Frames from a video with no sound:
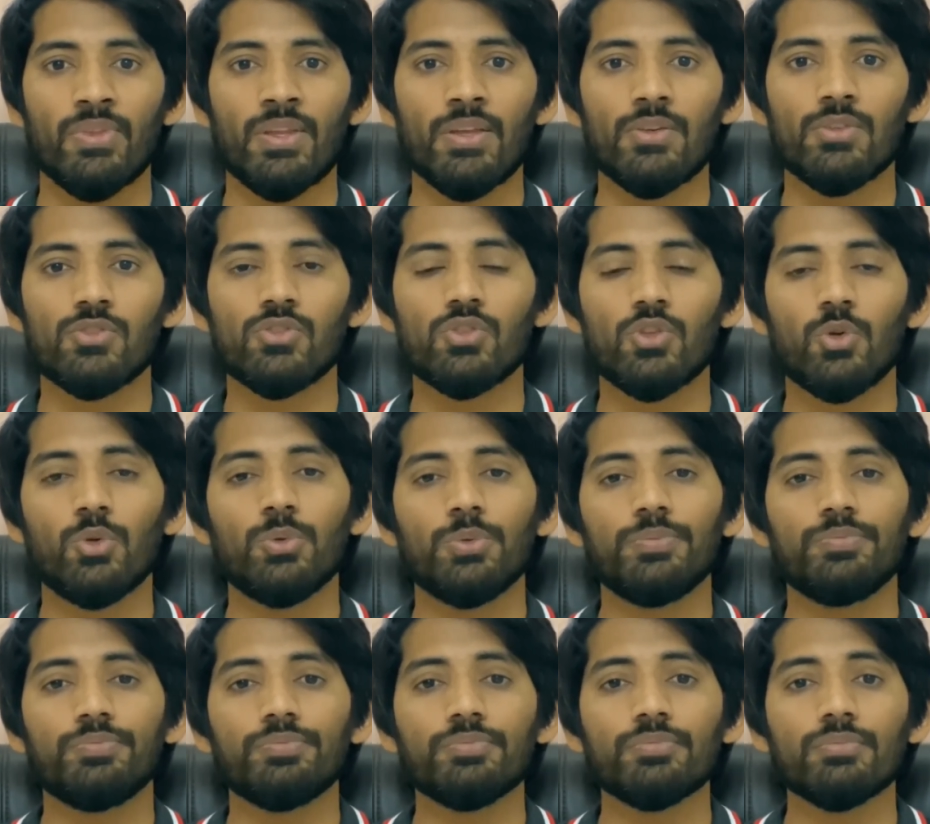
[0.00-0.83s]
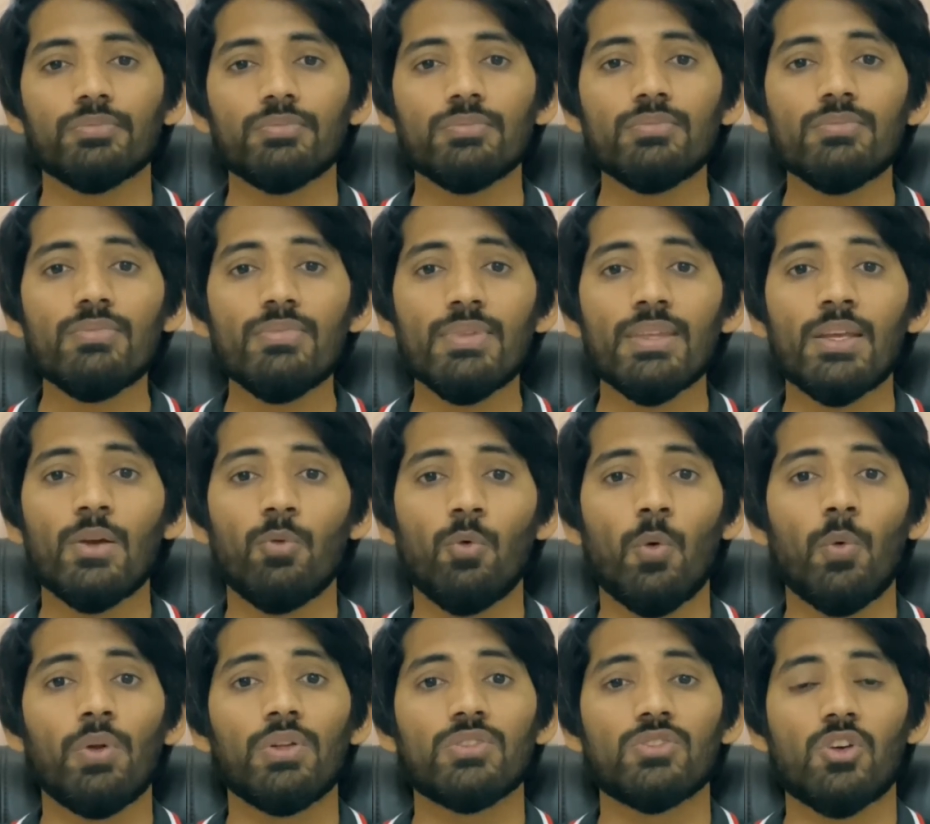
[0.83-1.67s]
So we
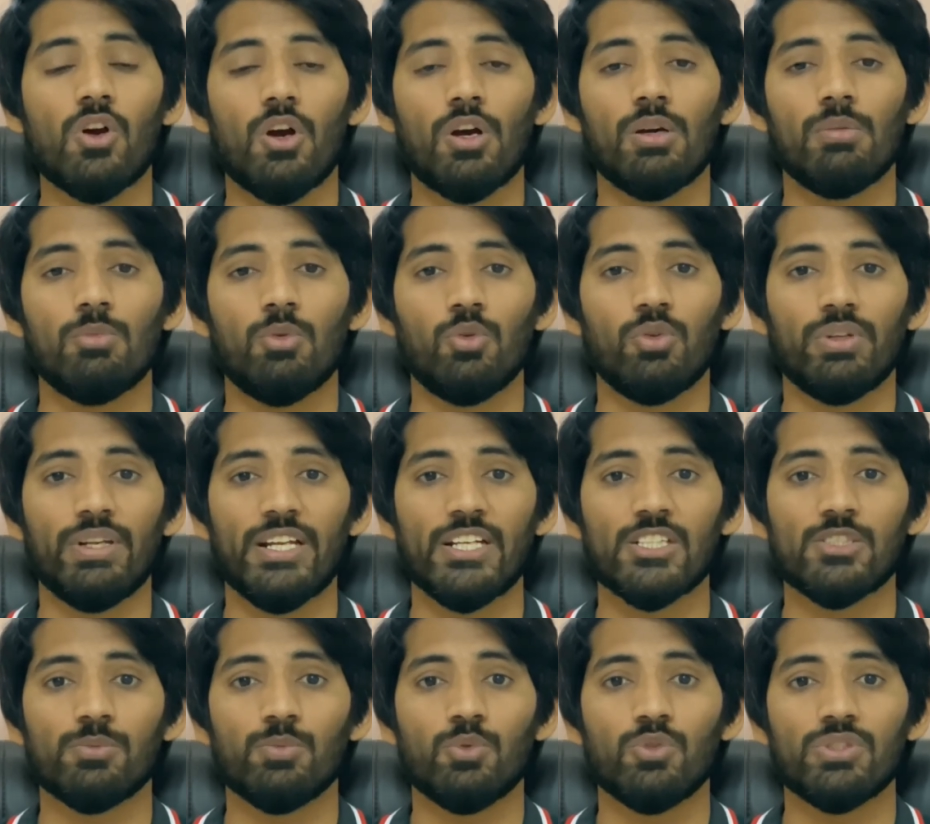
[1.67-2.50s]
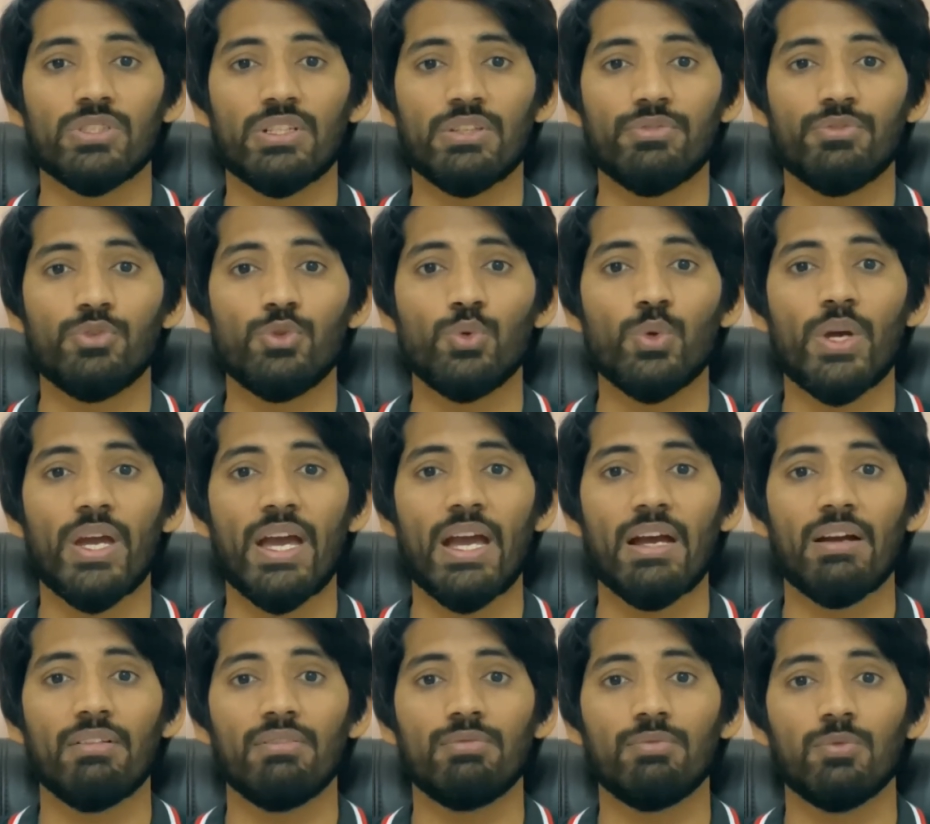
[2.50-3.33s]
will talk about, let's suppose if you
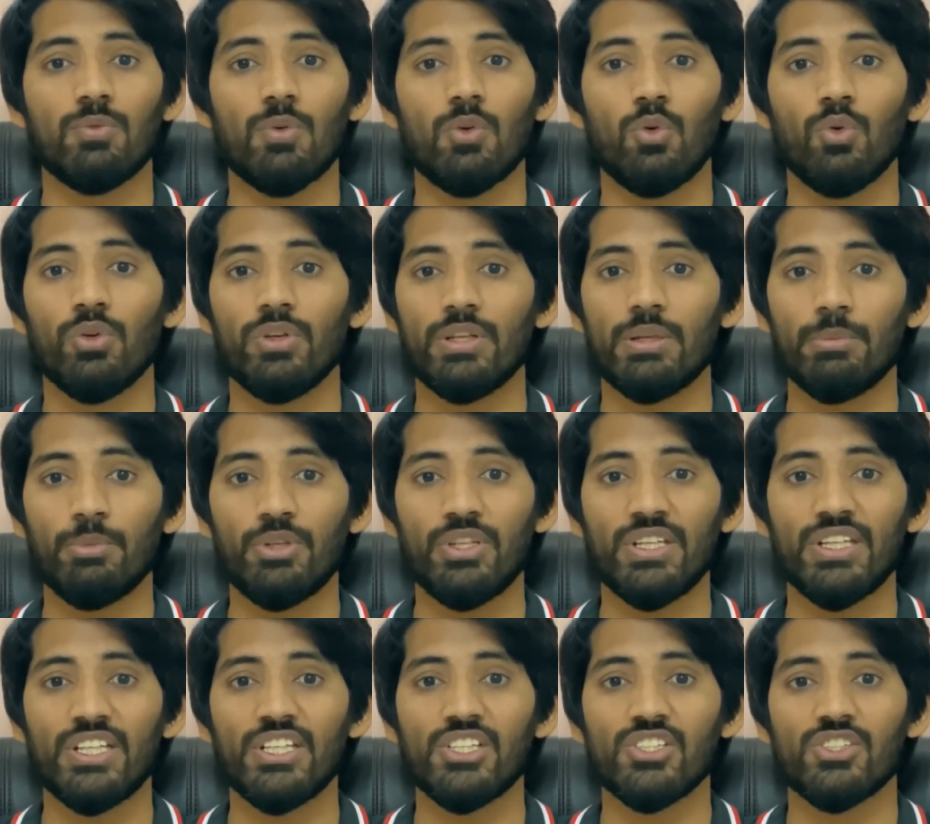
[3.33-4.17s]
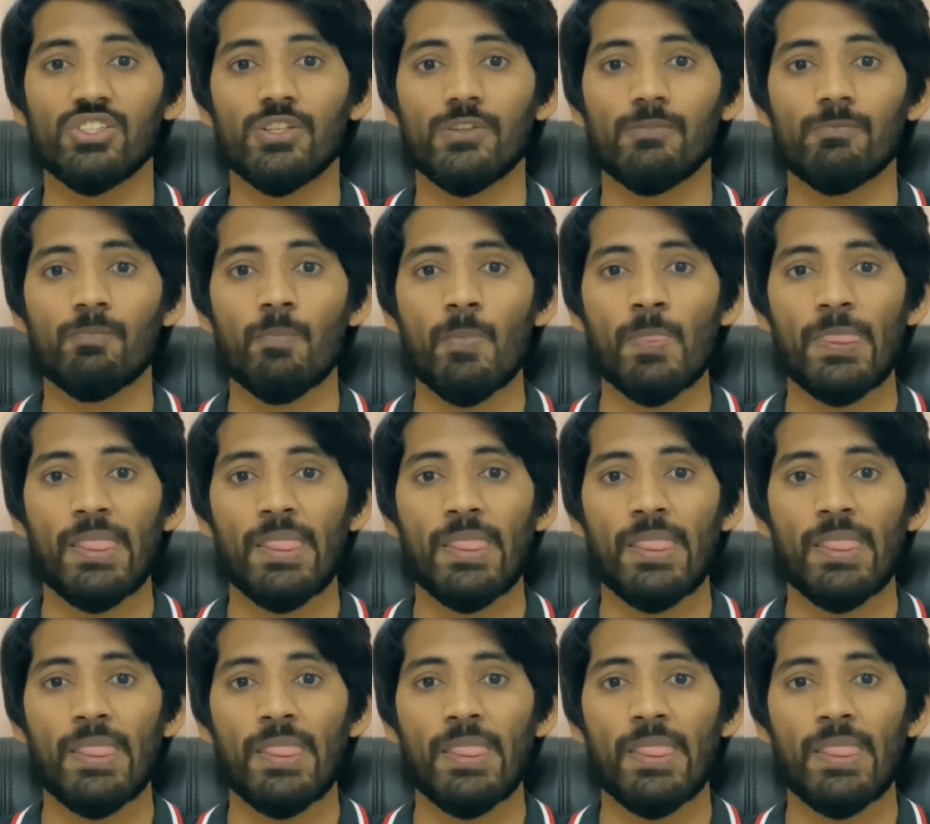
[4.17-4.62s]
have good communication,